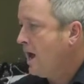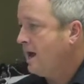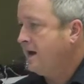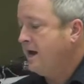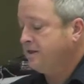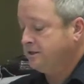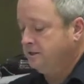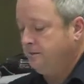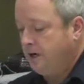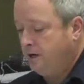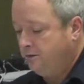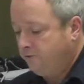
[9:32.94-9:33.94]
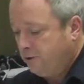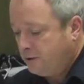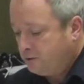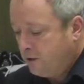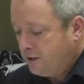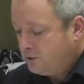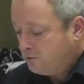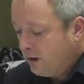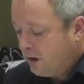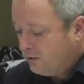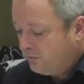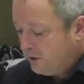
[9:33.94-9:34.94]
had estimated for
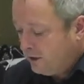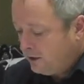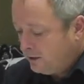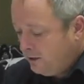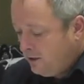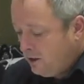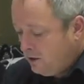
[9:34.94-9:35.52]
2012 and